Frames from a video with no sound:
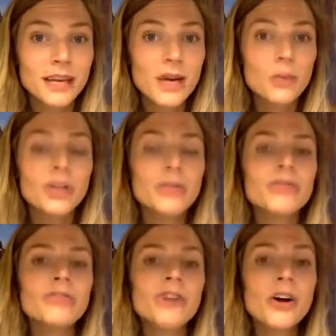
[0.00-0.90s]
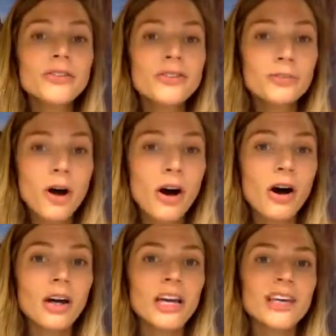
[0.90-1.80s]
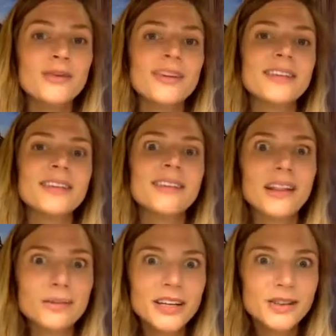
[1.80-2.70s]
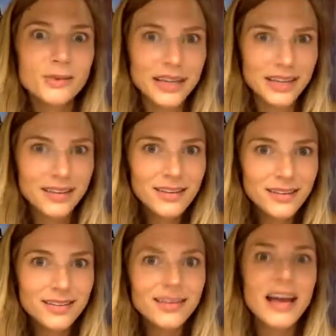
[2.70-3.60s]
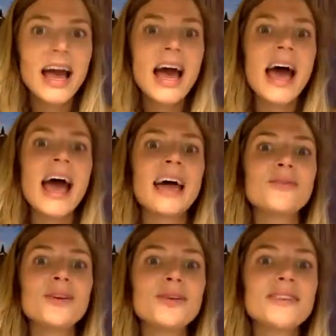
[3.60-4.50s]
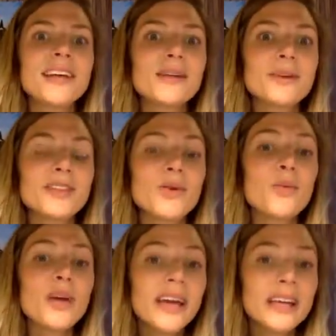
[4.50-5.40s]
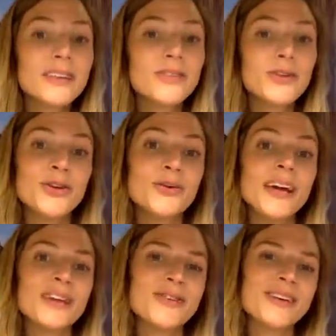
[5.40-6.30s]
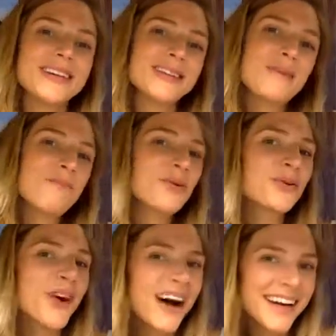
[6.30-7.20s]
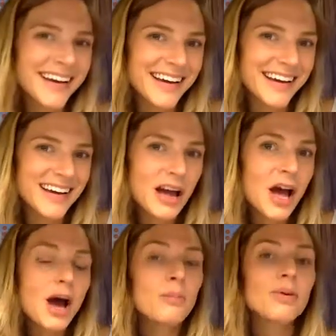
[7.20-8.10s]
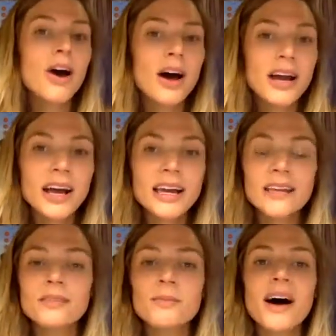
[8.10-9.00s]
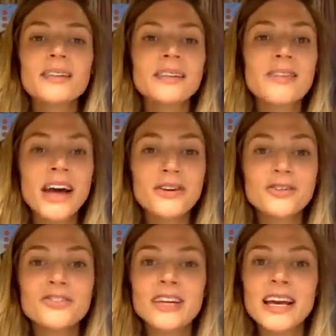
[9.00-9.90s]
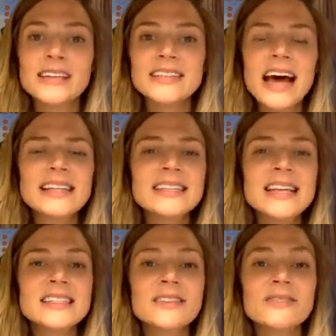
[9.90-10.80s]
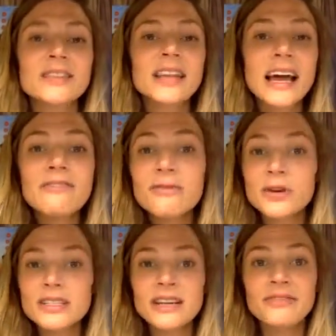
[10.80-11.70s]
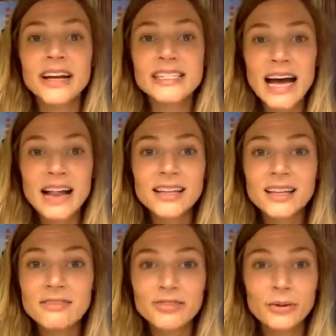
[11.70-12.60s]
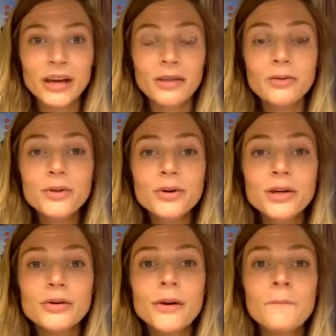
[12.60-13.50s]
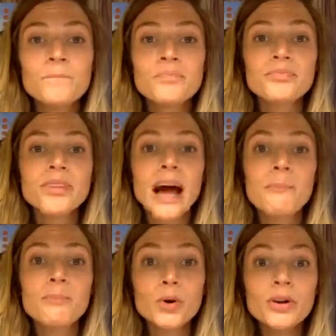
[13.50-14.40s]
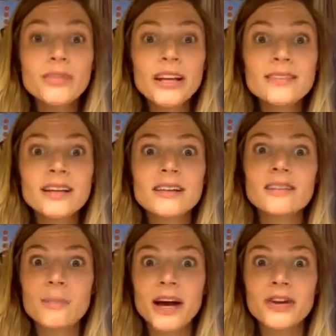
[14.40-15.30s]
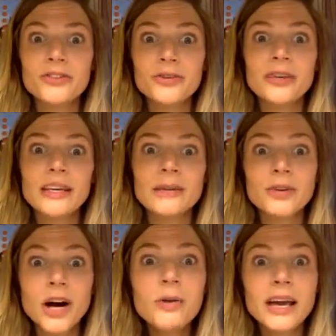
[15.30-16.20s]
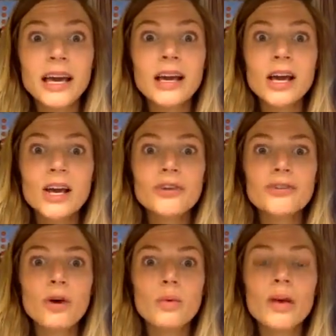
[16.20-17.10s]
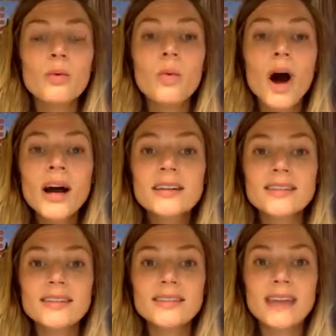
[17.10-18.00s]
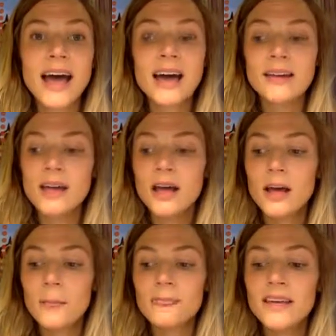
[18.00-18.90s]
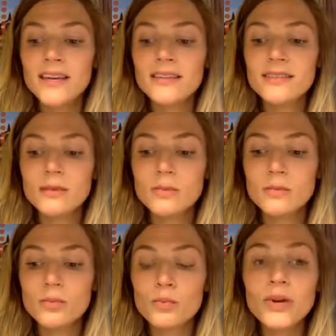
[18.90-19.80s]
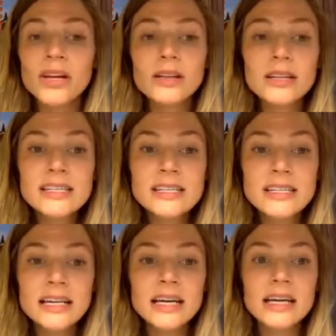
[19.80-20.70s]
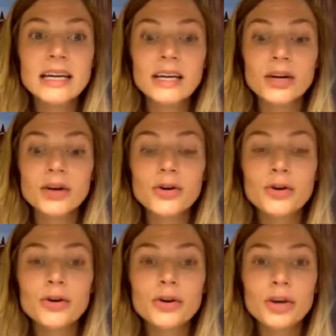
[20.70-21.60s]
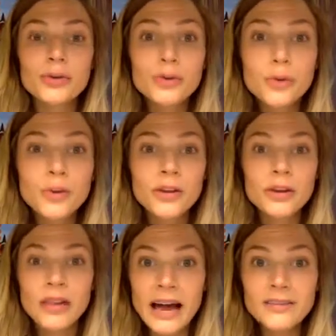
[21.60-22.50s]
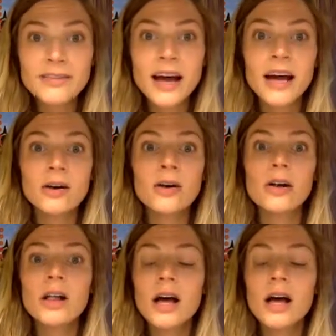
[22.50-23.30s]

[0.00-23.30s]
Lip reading: When you start small, you can celebrate the wins. And when you celebrate the wins, you increase prana. Prana is positive energy. It's that sense of life force and vitality flowing through you that motivates and inspires you to keep going. So we want to set these realistic, congruent with our lifestyle,